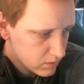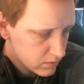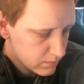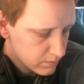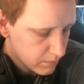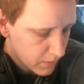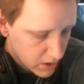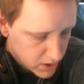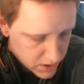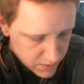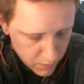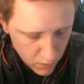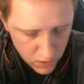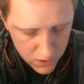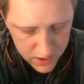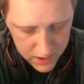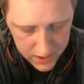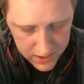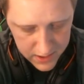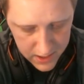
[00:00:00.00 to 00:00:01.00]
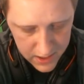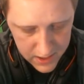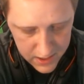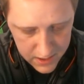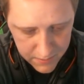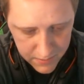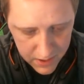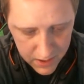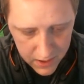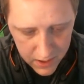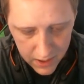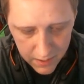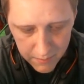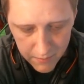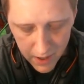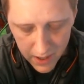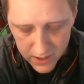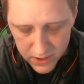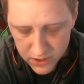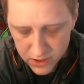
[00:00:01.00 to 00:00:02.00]
much more success than me. And
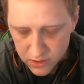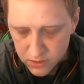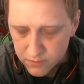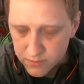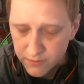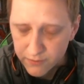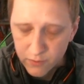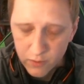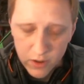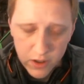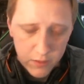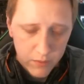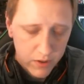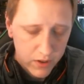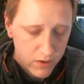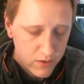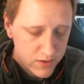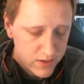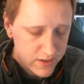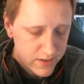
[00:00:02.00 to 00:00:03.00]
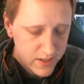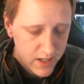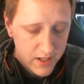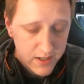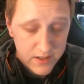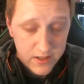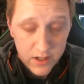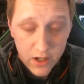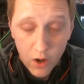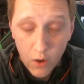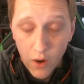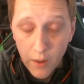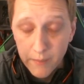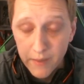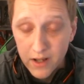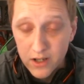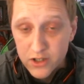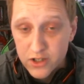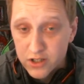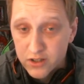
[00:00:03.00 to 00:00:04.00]
mind you, before anyone goes and says, no, I'm
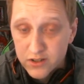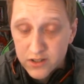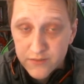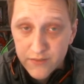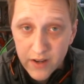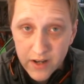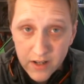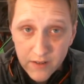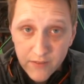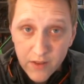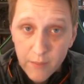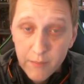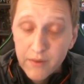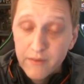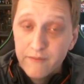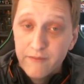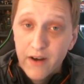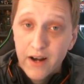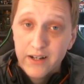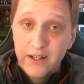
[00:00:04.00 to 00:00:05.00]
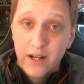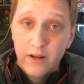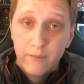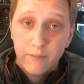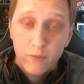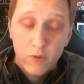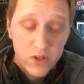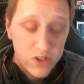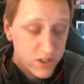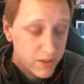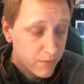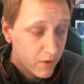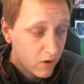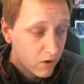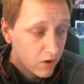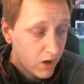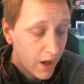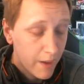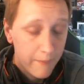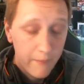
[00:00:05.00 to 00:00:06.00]
not jealous of any of them. In fact, I wish them
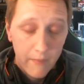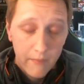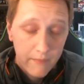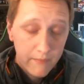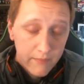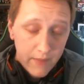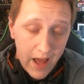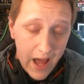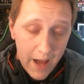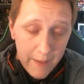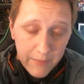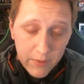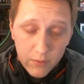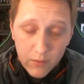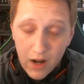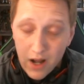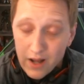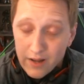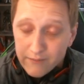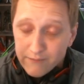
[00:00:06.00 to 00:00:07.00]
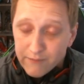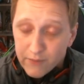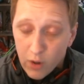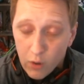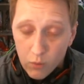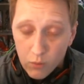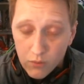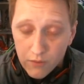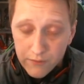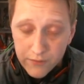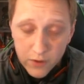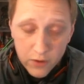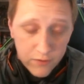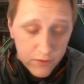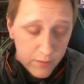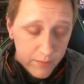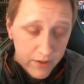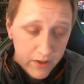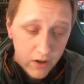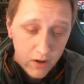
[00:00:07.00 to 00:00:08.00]
all, I'm happy. I know a few of
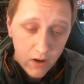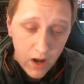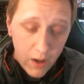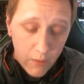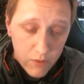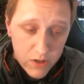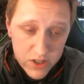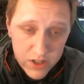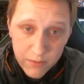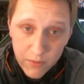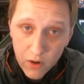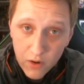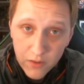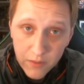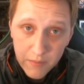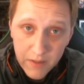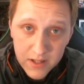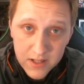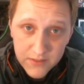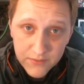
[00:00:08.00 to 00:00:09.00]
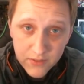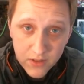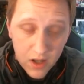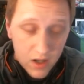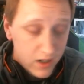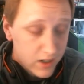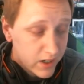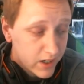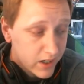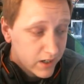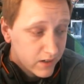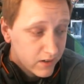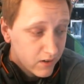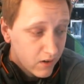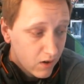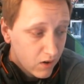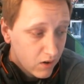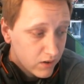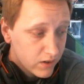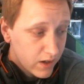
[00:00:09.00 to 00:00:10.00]
them, and I wish them all the best of luck and
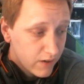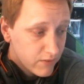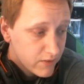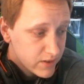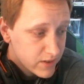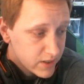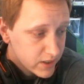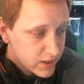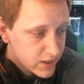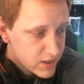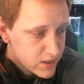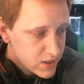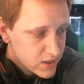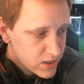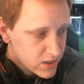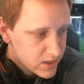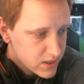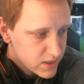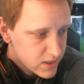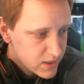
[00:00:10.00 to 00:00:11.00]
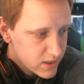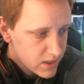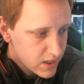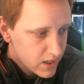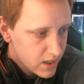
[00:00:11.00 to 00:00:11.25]
everything. It's just,